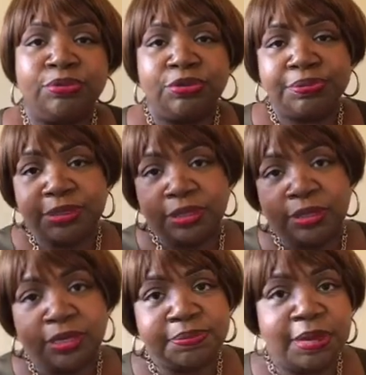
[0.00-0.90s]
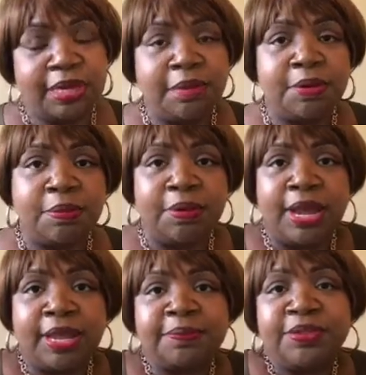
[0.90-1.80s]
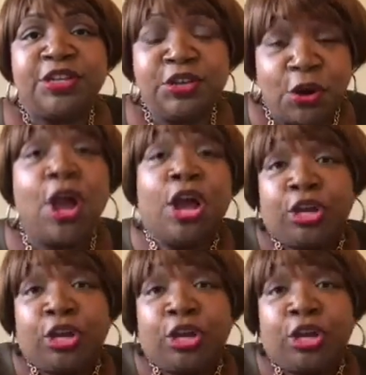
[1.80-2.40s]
Oops, there's my Chemobrain. You